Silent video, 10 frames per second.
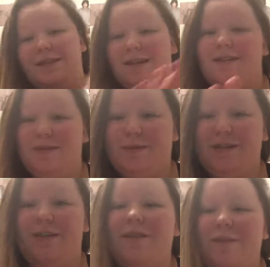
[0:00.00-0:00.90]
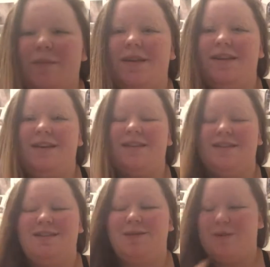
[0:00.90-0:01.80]
takes too much effort, but like
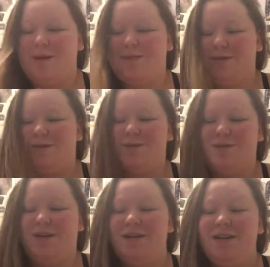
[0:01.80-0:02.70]
this is a prom 2